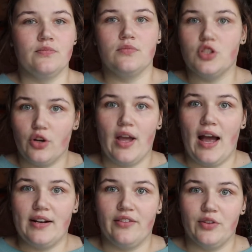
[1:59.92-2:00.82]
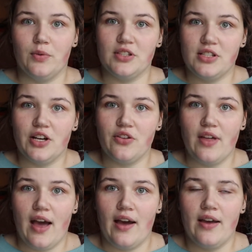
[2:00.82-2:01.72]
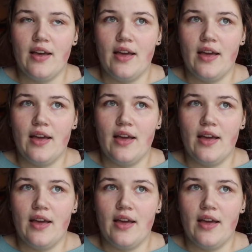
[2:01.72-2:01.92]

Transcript: So yeah, I definitely wanted to tell you that.